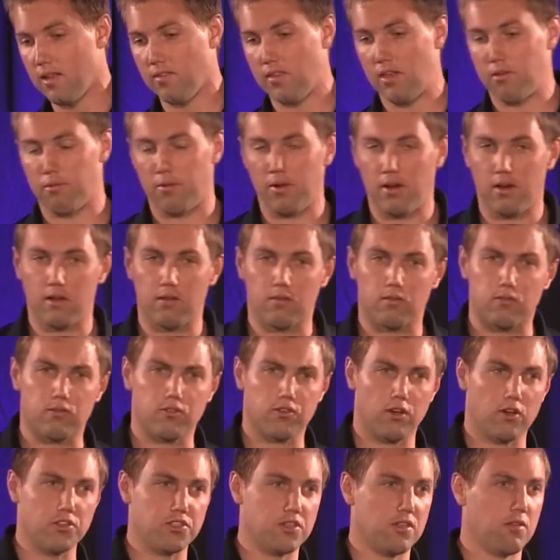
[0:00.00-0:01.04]
That really
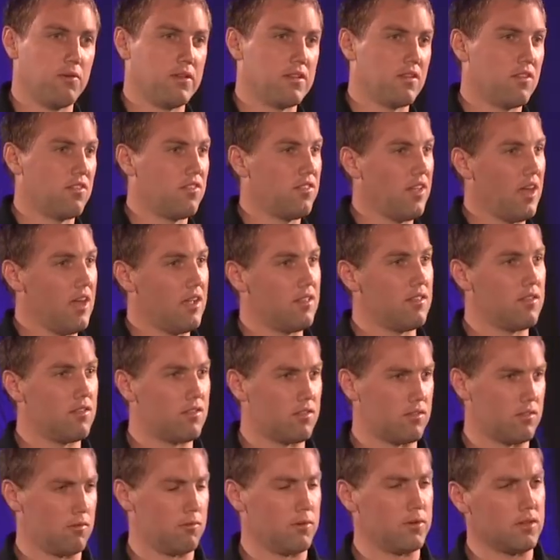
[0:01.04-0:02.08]
shows you that
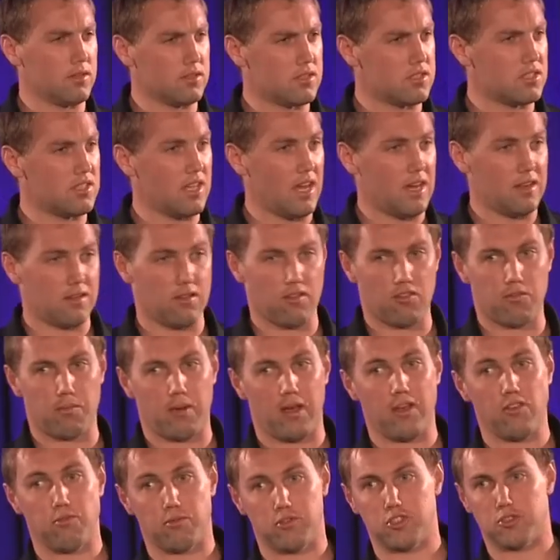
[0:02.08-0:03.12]
we understand the
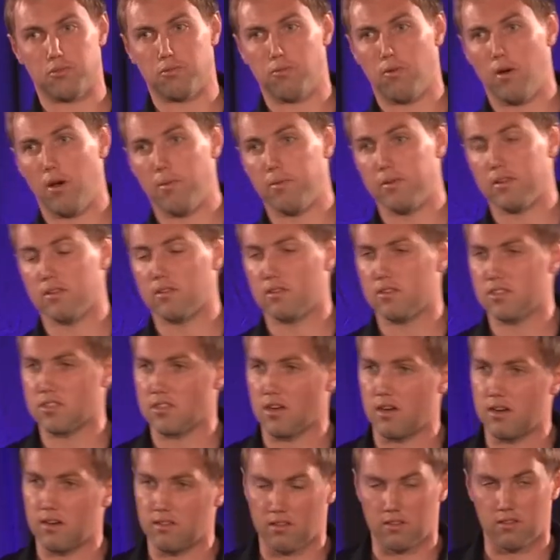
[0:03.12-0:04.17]
space, which is why we
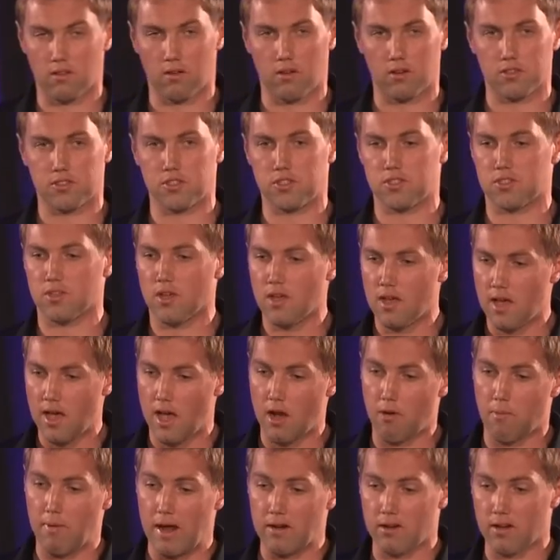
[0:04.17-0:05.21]
design the technologies
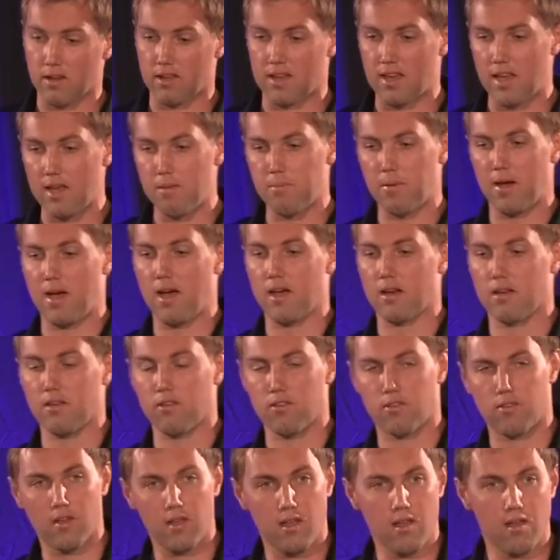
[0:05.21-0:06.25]
around our key
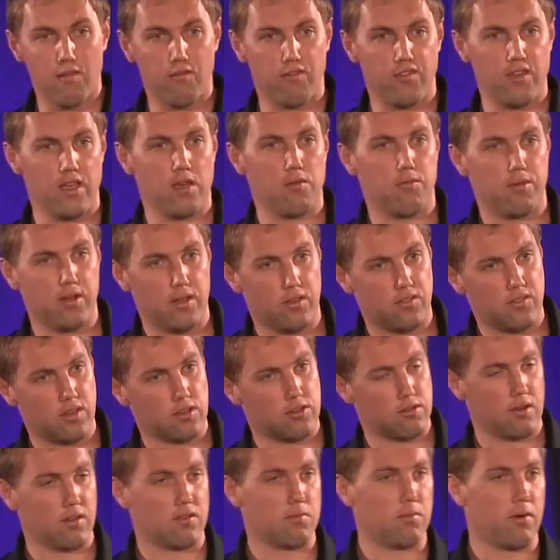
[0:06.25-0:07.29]
partners, VMware,
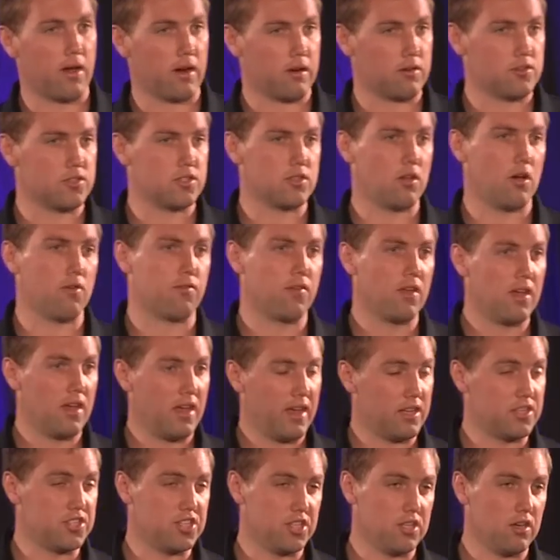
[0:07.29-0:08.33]
Citrix, Microsoft,
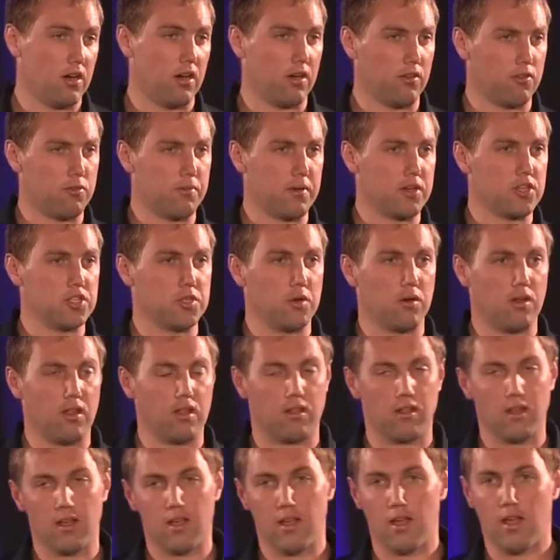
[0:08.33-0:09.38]
and Gen-i, to make sure
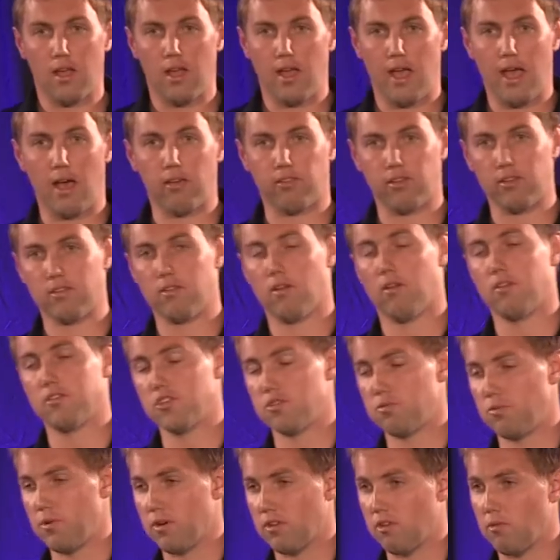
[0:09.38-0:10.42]
that our
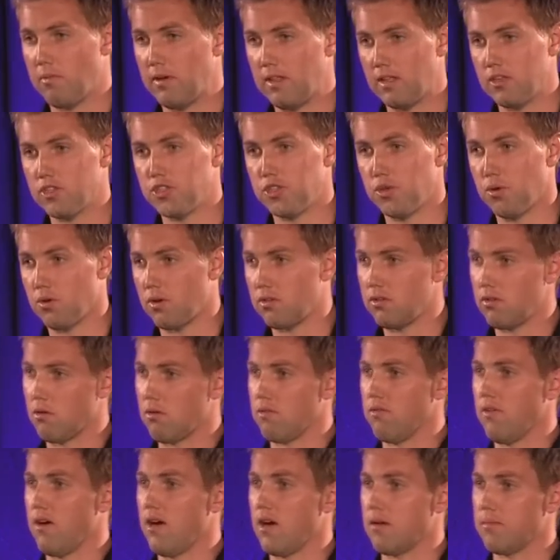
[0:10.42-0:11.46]
technologies work the way they should in your
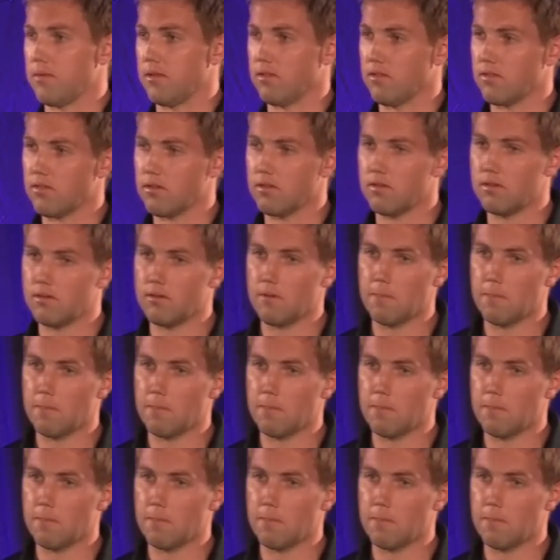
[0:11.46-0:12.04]
environments.